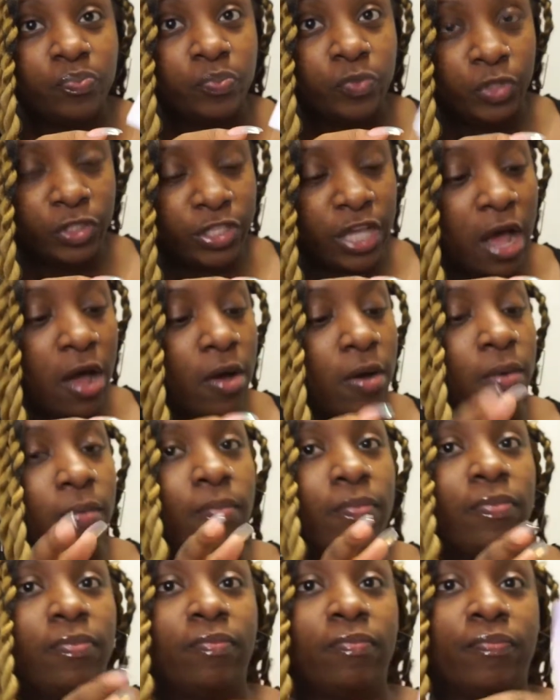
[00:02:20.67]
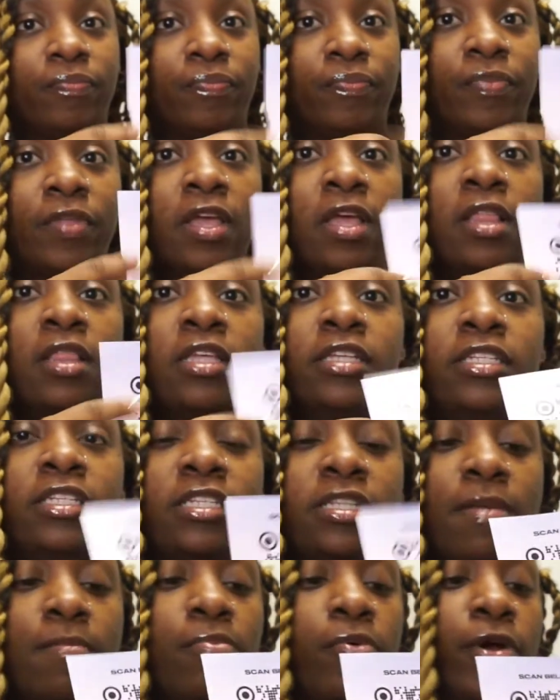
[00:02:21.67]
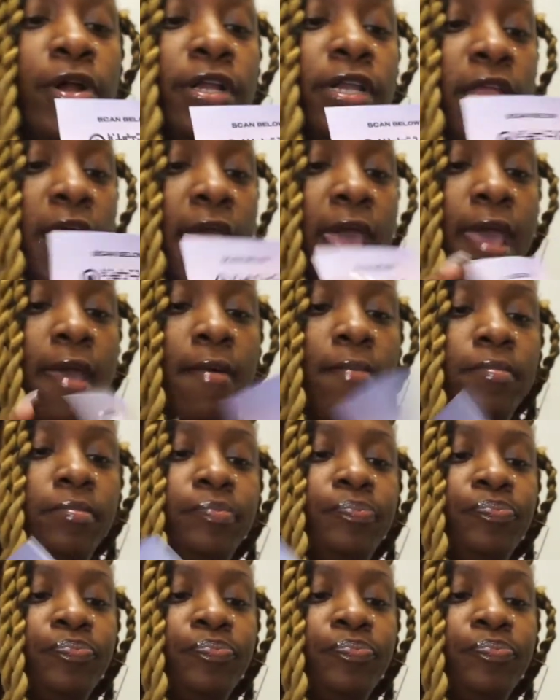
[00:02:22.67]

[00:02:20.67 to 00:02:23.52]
So this is important to have.